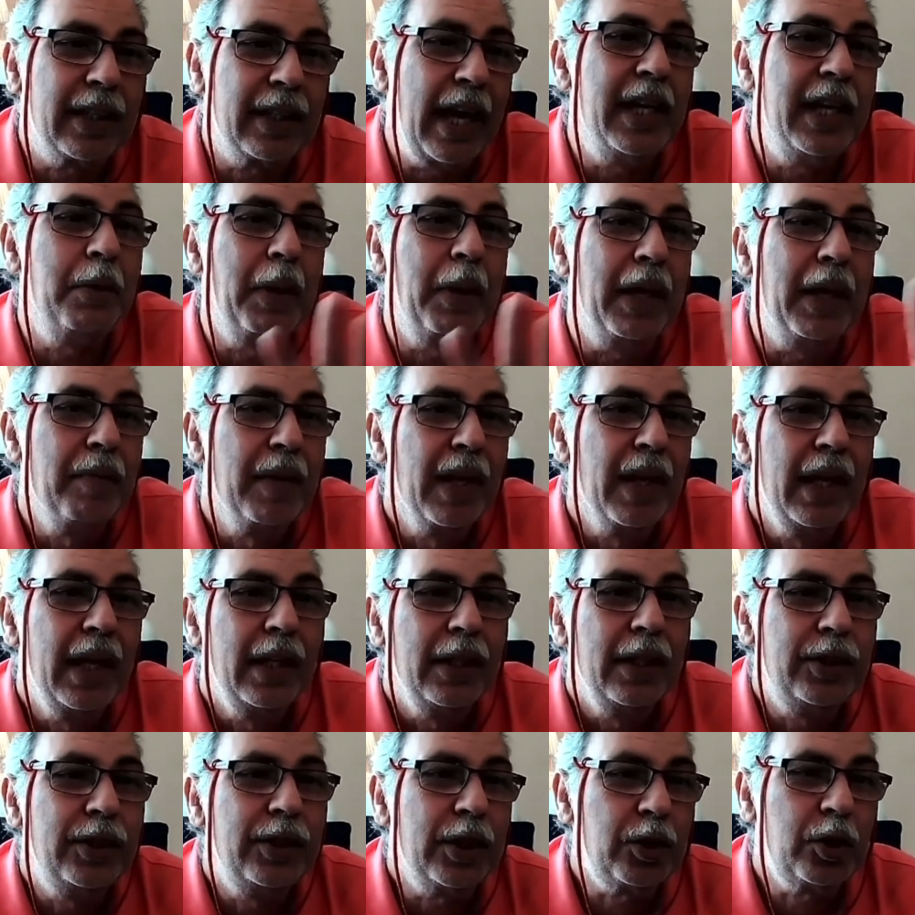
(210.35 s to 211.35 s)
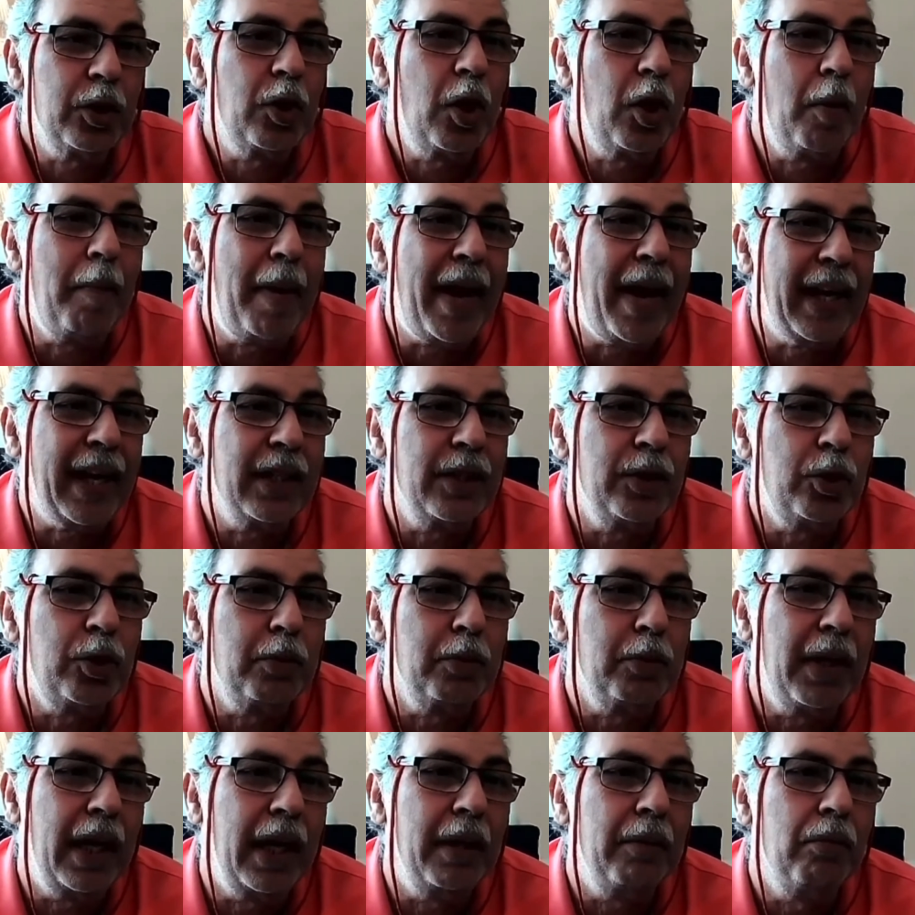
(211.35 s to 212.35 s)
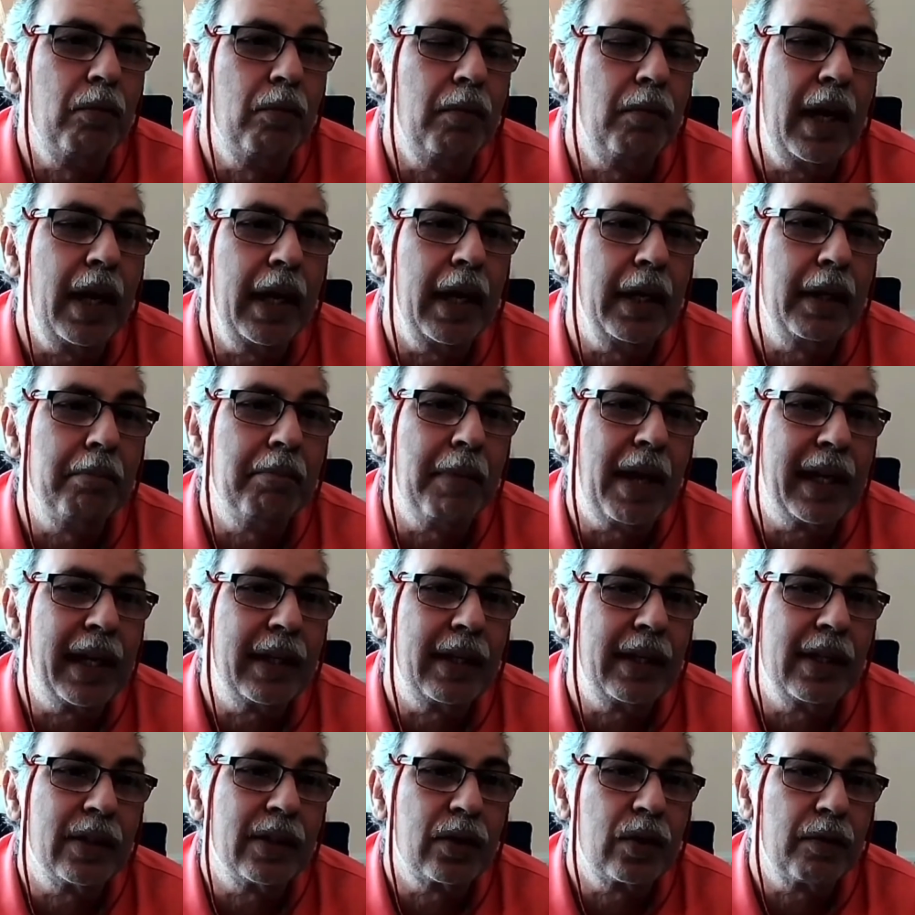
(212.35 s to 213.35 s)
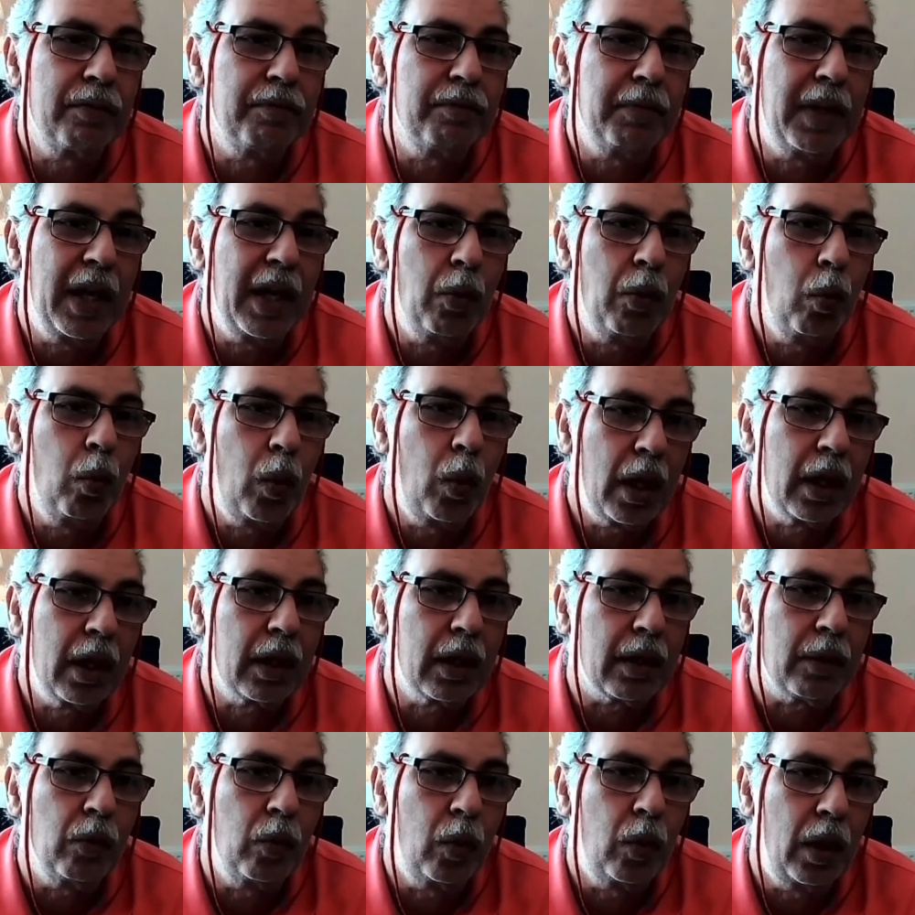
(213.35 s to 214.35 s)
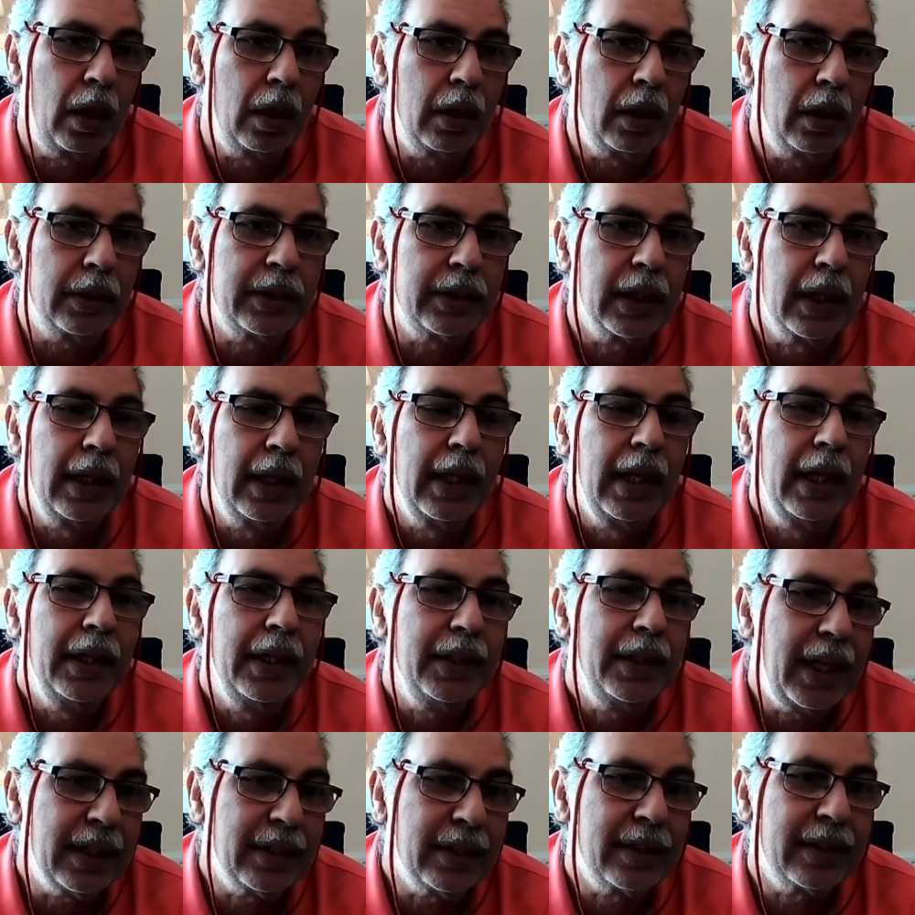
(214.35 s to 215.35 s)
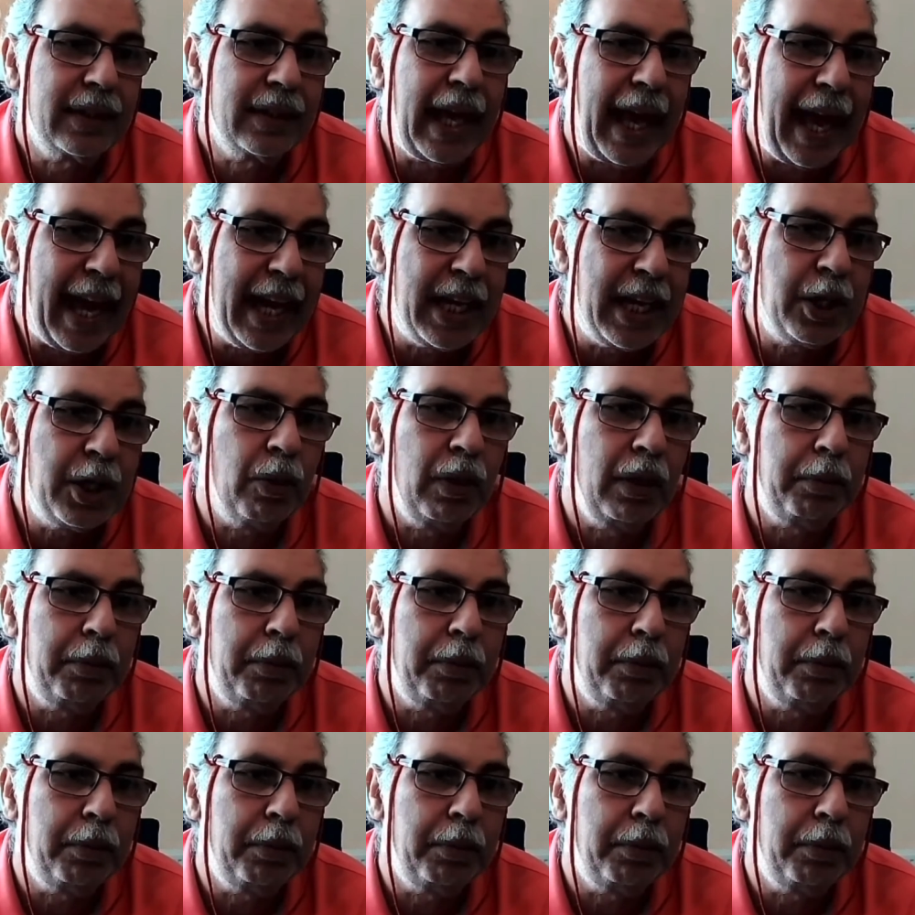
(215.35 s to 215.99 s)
Anyway, just to go back into my madness of my work world, yes, annual